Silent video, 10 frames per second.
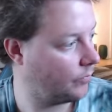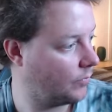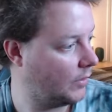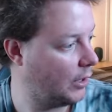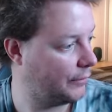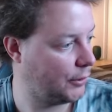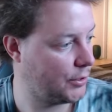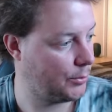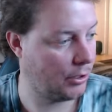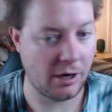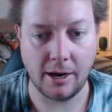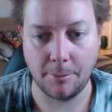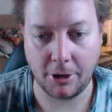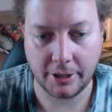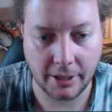Now I've lost where I
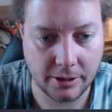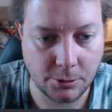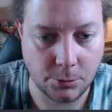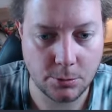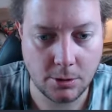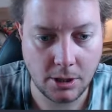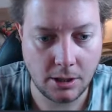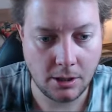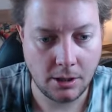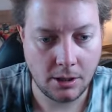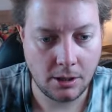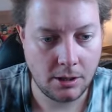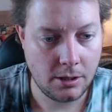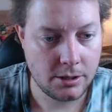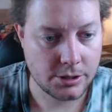am. Okay, cool.
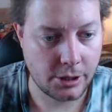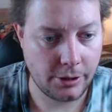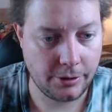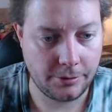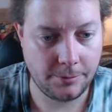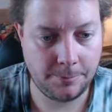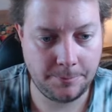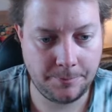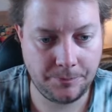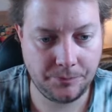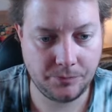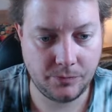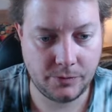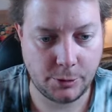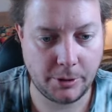So
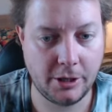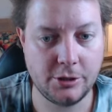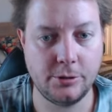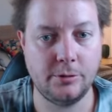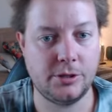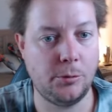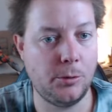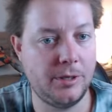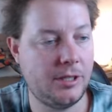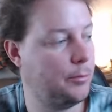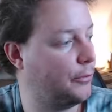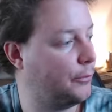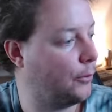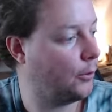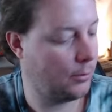we're going to do, so what we did
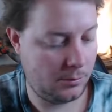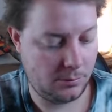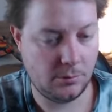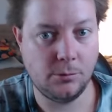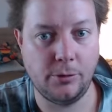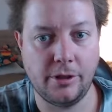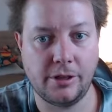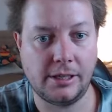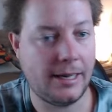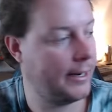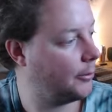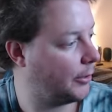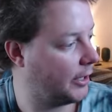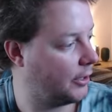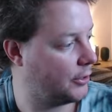before with Clang,
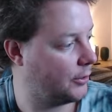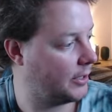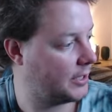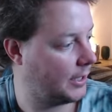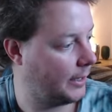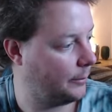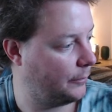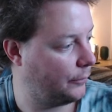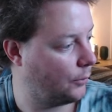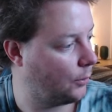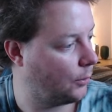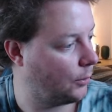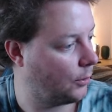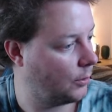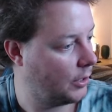we're going to do the same
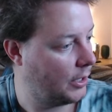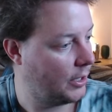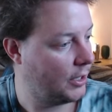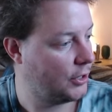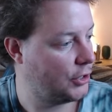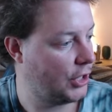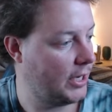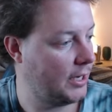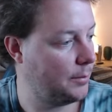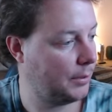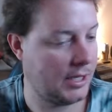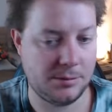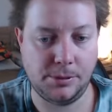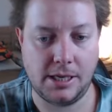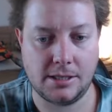for G++.
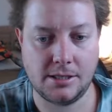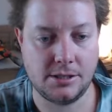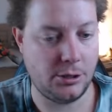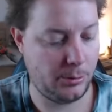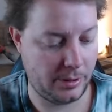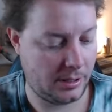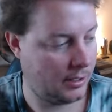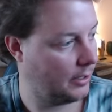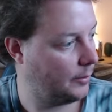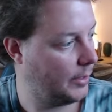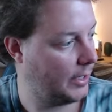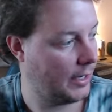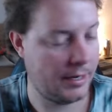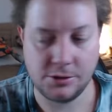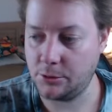So we're going to hit
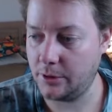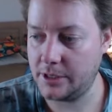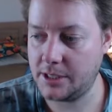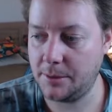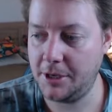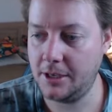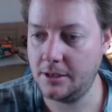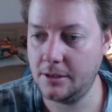enter on this command.